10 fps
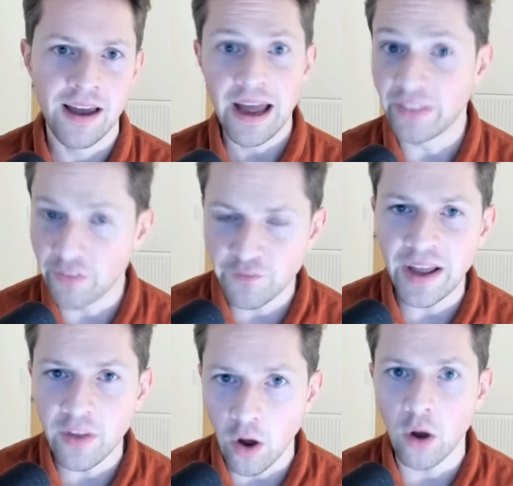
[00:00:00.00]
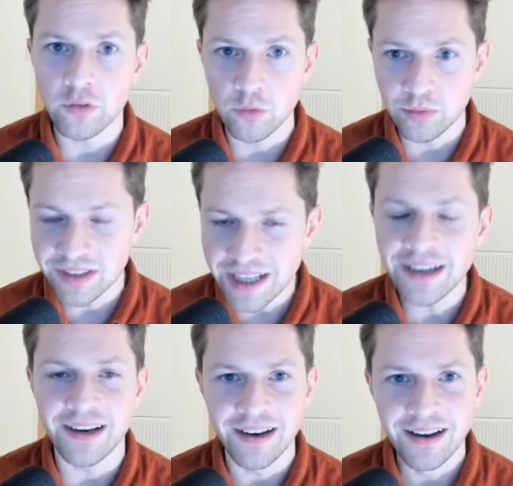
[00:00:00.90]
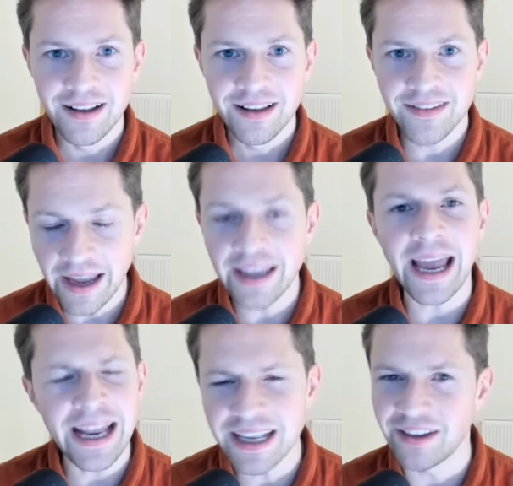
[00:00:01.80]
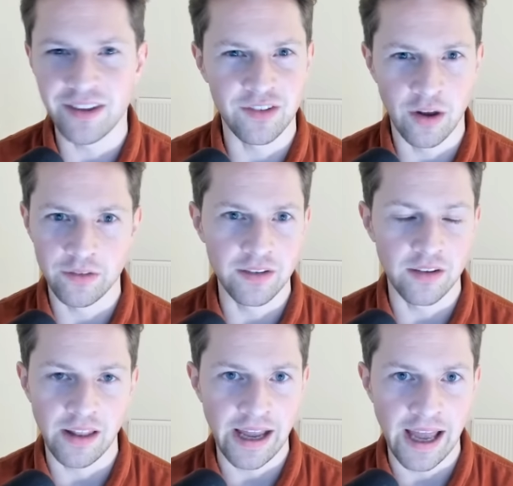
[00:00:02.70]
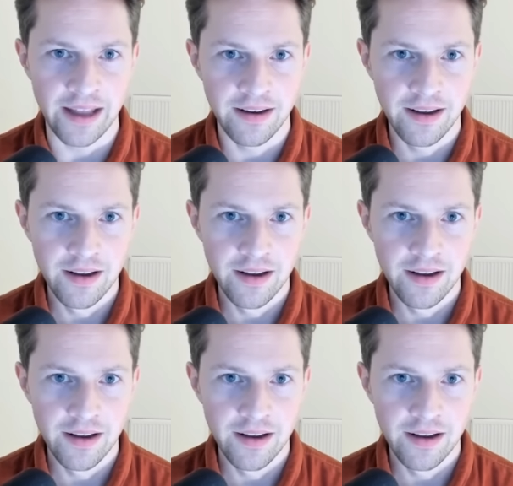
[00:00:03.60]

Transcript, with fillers: And the fact that Arsenal didn't take any of the chances that they had